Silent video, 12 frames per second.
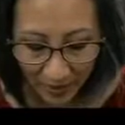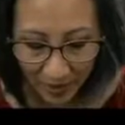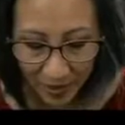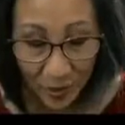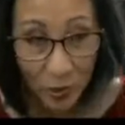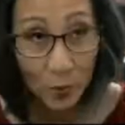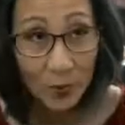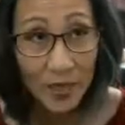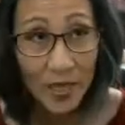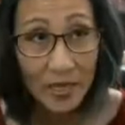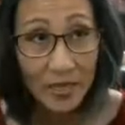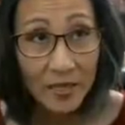out and
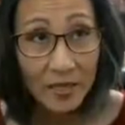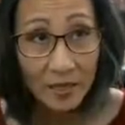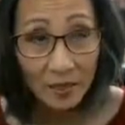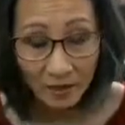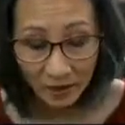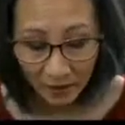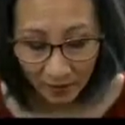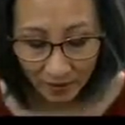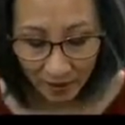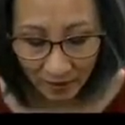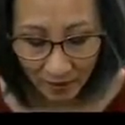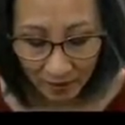duplicate it,
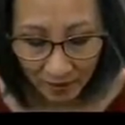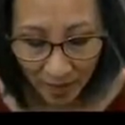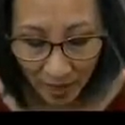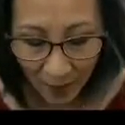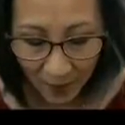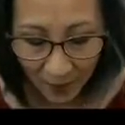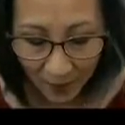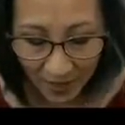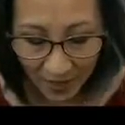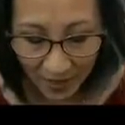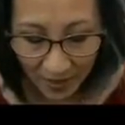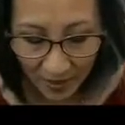copy and
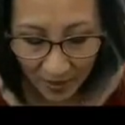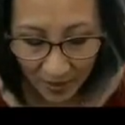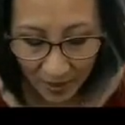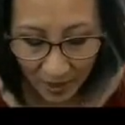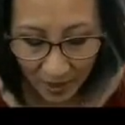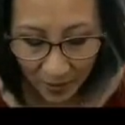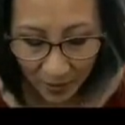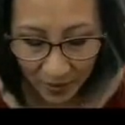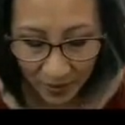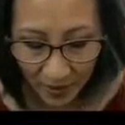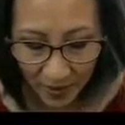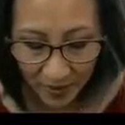paste it to the other
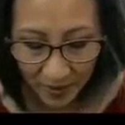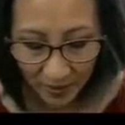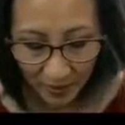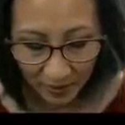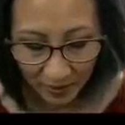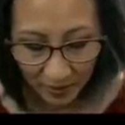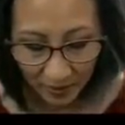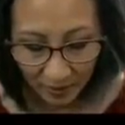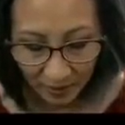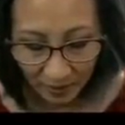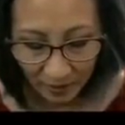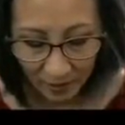side
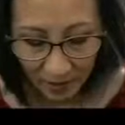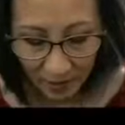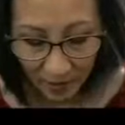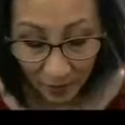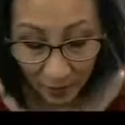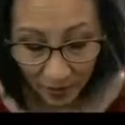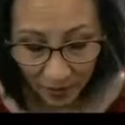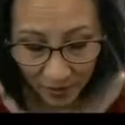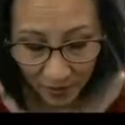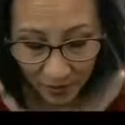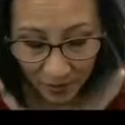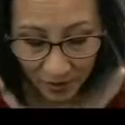is how I would
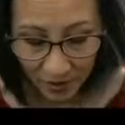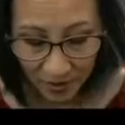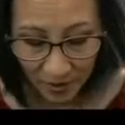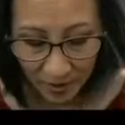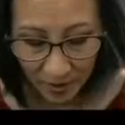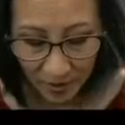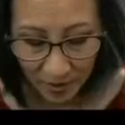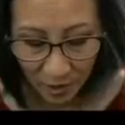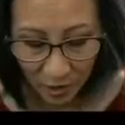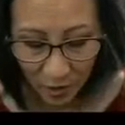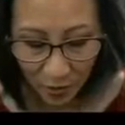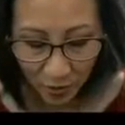do it. Just to
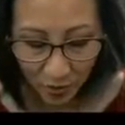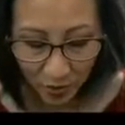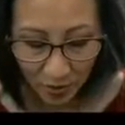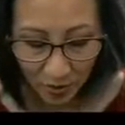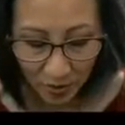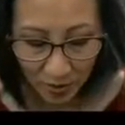ensure